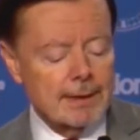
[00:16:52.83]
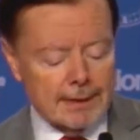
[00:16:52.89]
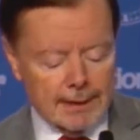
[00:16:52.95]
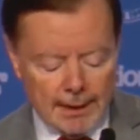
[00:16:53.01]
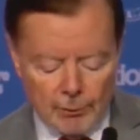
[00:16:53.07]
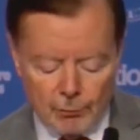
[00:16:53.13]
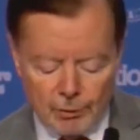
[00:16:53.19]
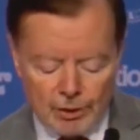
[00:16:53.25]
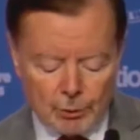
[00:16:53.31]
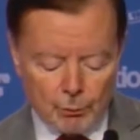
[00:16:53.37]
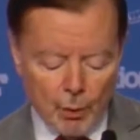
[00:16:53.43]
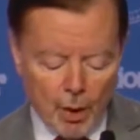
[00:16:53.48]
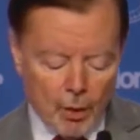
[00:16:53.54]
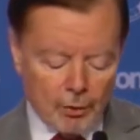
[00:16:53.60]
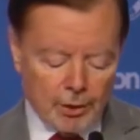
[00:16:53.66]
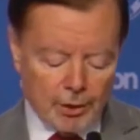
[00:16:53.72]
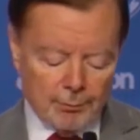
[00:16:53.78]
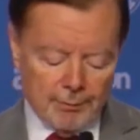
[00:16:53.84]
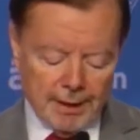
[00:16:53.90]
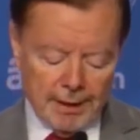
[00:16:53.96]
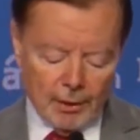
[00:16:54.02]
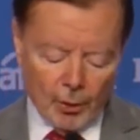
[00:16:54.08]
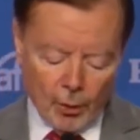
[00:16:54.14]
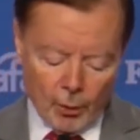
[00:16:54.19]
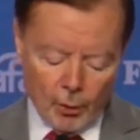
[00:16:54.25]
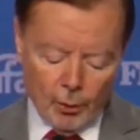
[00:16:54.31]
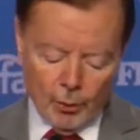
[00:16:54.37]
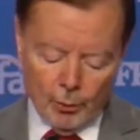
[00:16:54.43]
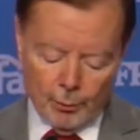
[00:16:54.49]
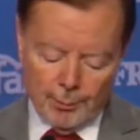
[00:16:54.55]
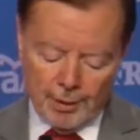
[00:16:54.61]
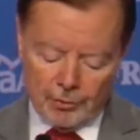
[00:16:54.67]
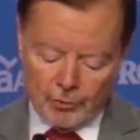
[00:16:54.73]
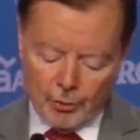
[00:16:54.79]
He was welcoming
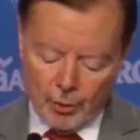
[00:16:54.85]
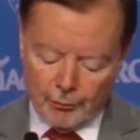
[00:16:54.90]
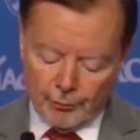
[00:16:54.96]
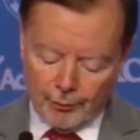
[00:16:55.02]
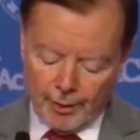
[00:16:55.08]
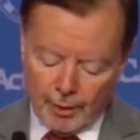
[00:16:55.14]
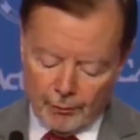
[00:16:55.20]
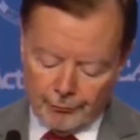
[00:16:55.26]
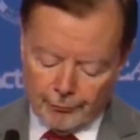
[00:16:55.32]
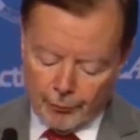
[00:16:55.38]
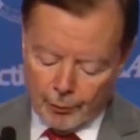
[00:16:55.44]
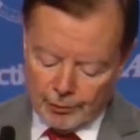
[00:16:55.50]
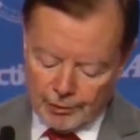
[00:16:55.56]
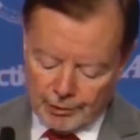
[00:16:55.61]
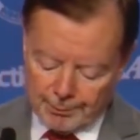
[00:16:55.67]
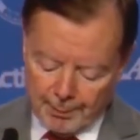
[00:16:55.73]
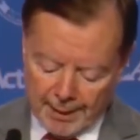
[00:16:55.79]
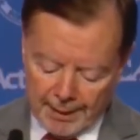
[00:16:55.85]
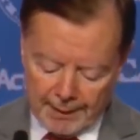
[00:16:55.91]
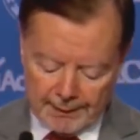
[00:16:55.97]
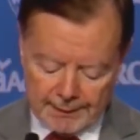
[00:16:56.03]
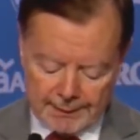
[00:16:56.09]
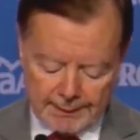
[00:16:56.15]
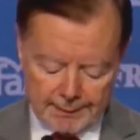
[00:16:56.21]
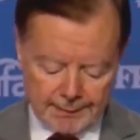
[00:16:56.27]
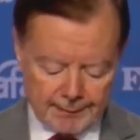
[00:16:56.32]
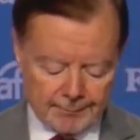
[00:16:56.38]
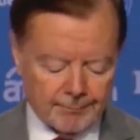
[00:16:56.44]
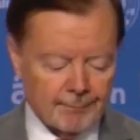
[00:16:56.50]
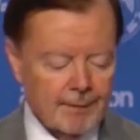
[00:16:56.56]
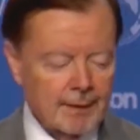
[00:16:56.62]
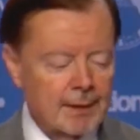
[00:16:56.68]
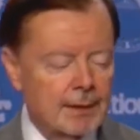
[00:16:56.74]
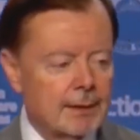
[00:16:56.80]
home at Dover Air Force Base
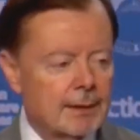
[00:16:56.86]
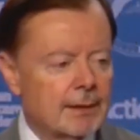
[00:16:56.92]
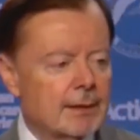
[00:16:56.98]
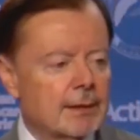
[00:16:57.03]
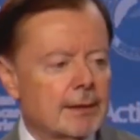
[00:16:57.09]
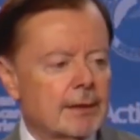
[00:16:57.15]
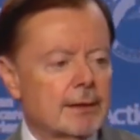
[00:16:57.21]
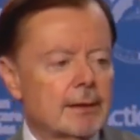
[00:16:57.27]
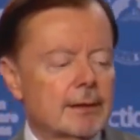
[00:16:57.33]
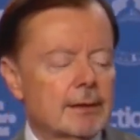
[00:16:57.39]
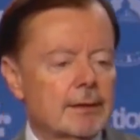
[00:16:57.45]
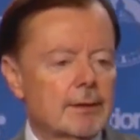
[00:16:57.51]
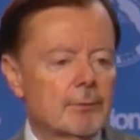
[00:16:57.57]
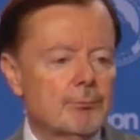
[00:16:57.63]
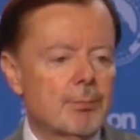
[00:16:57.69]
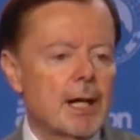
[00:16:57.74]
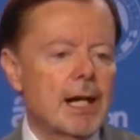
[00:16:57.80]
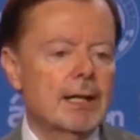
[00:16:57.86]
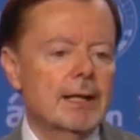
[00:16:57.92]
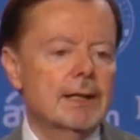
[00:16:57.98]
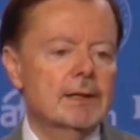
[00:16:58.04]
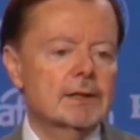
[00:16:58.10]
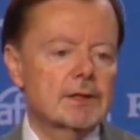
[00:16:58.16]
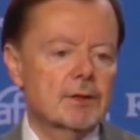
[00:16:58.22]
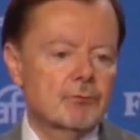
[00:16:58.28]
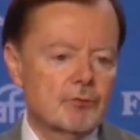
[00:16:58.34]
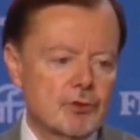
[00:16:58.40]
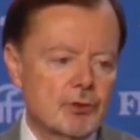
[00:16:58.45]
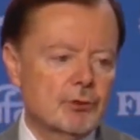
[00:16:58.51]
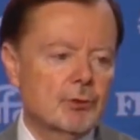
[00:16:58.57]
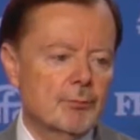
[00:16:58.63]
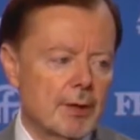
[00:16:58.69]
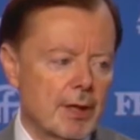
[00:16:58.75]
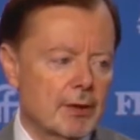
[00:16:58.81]
the bodies of
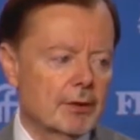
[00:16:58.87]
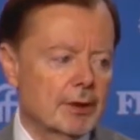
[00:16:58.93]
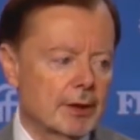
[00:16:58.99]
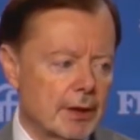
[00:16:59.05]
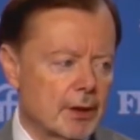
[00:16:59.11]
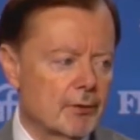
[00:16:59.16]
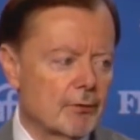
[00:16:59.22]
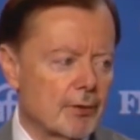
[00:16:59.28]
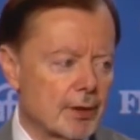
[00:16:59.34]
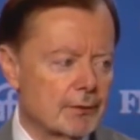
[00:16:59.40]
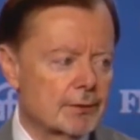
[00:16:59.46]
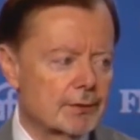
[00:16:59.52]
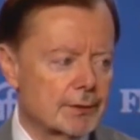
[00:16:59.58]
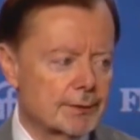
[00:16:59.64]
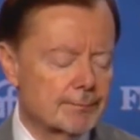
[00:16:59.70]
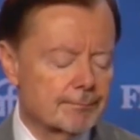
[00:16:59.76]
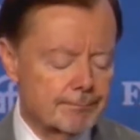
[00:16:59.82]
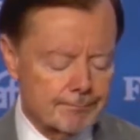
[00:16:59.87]
2 American heroes.